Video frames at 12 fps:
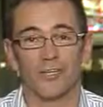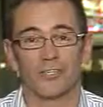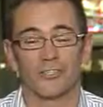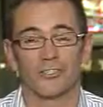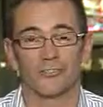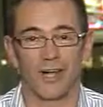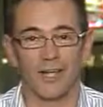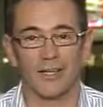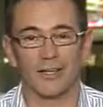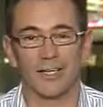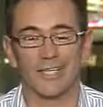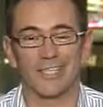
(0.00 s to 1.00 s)
in
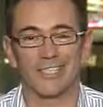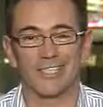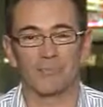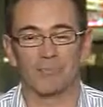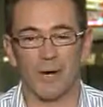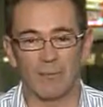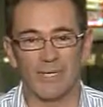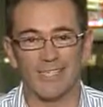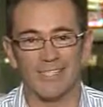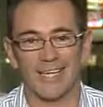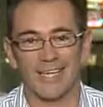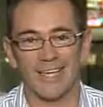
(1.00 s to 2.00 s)
Australia, and it is the
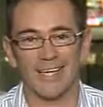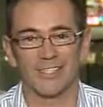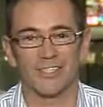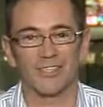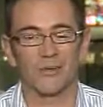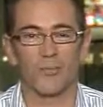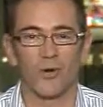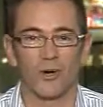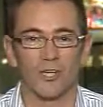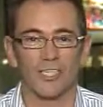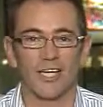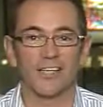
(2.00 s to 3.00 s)
Brumbies against the
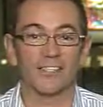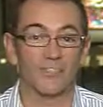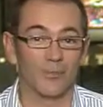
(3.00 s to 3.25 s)
Waratahs.